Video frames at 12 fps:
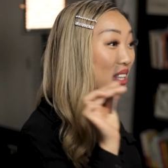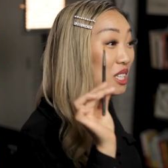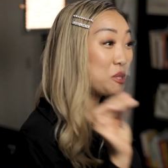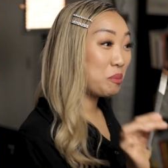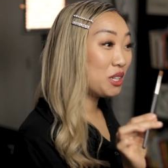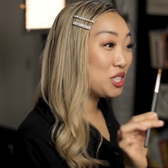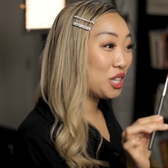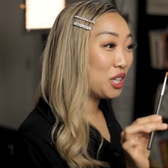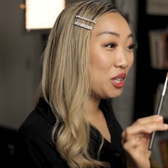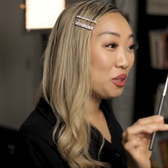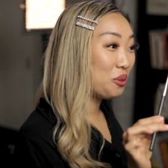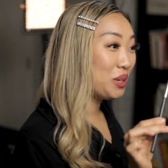This
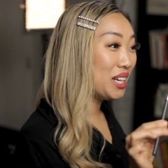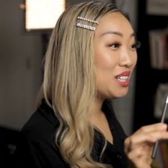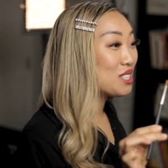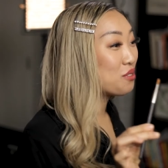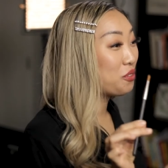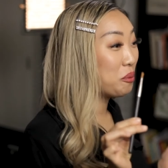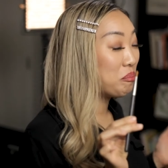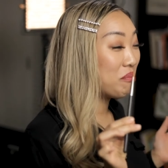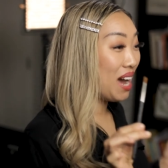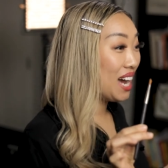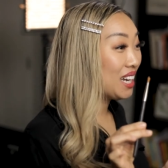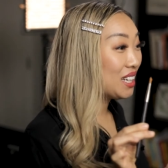particular one is from
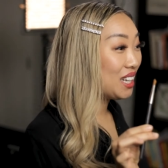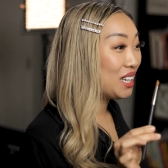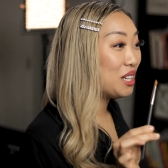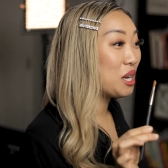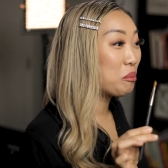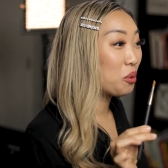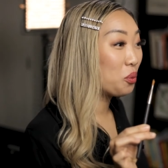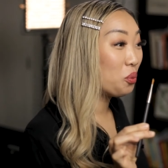MAC in number